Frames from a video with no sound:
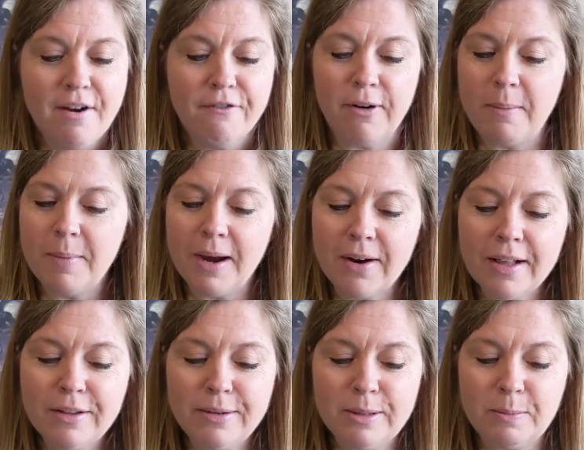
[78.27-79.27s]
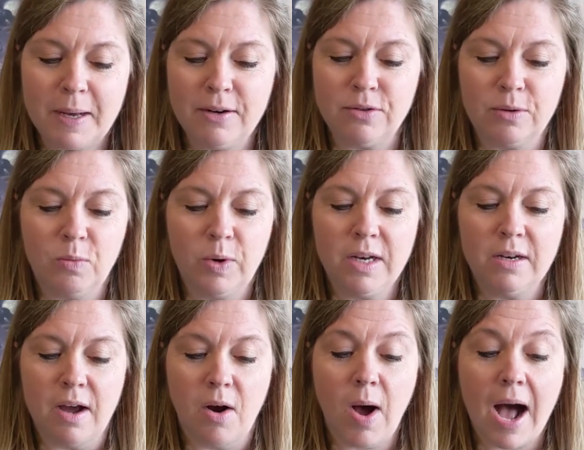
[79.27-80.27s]
From Mary Lou's bedroom
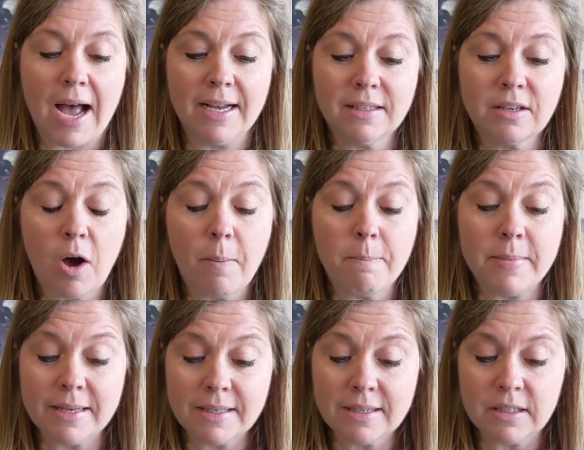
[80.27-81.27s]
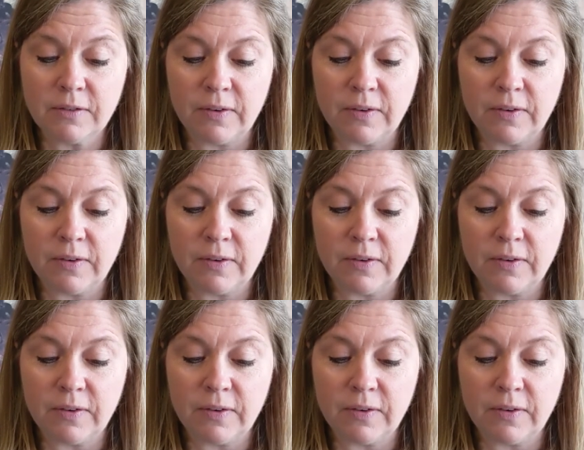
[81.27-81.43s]
window, I saw Mrs.